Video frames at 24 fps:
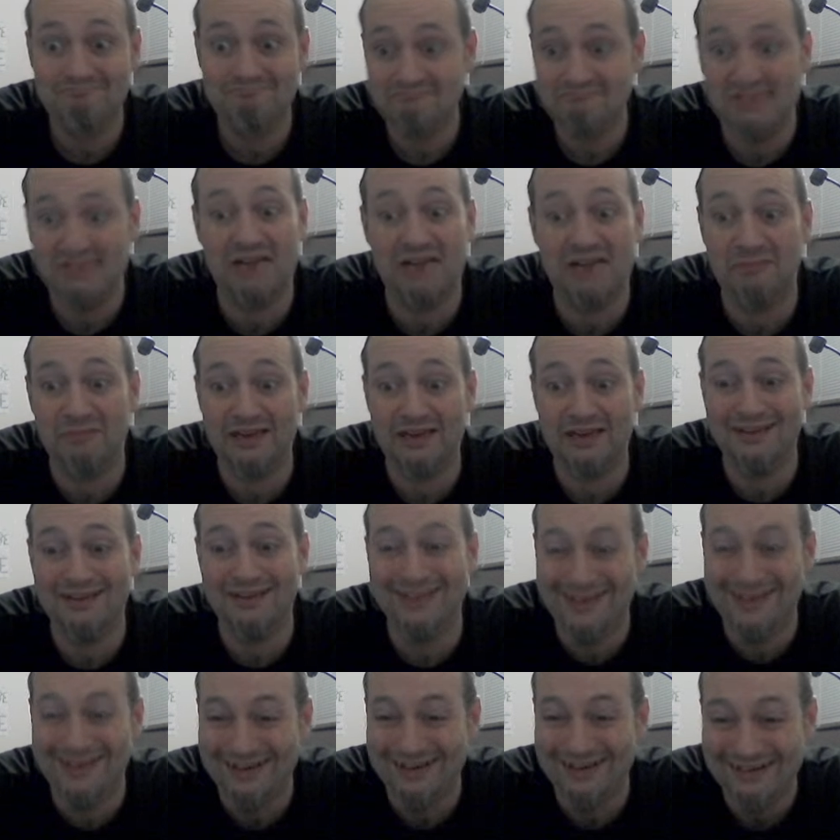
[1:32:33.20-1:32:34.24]
Not a big,
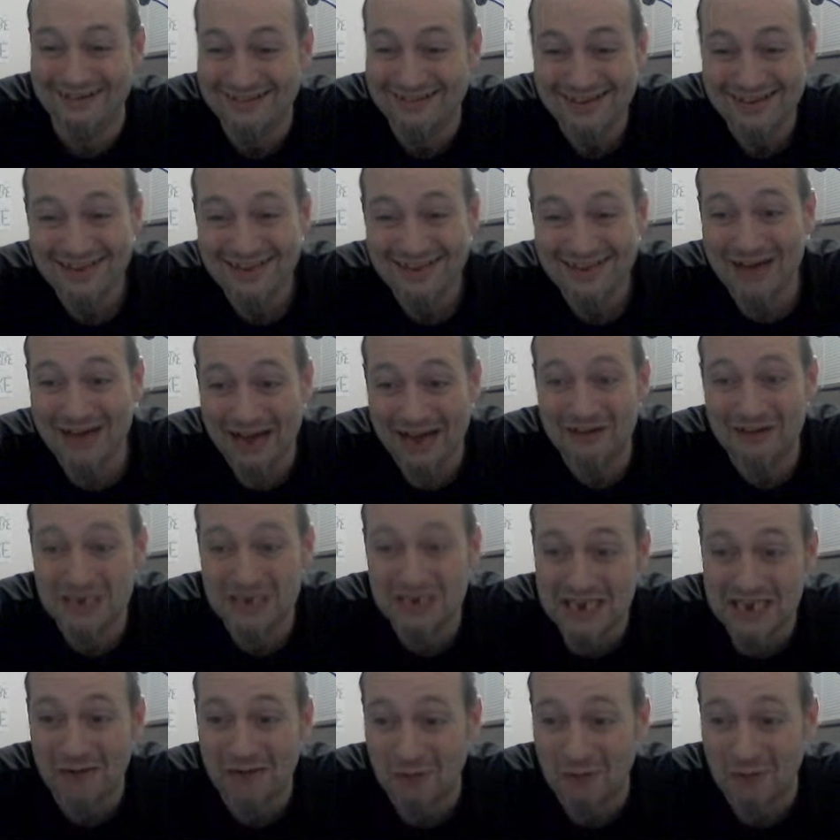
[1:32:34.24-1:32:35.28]
you know. I
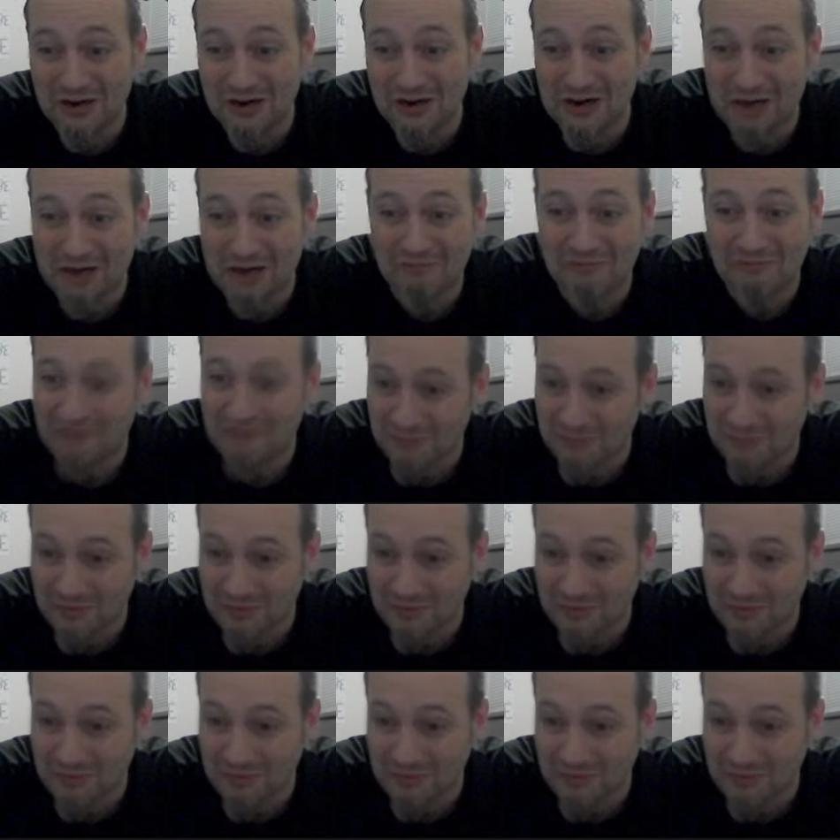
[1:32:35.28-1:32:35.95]
understand where you're coming from.